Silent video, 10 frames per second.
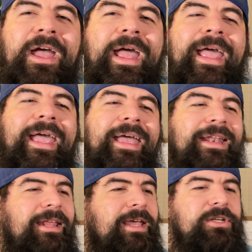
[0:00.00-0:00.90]

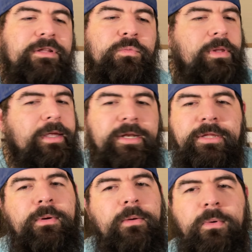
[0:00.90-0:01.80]
And it just really hits the
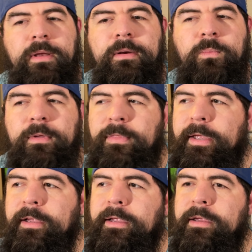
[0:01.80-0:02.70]
ground running with
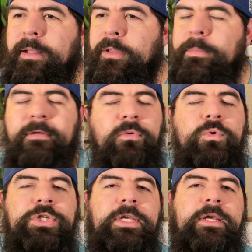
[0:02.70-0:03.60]
like a little bit of who
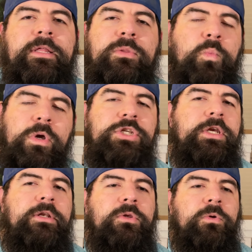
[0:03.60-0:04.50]
she is, what she
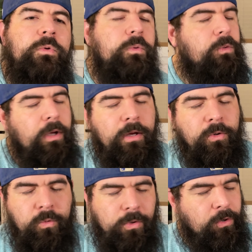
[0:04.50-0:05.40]
can do, who her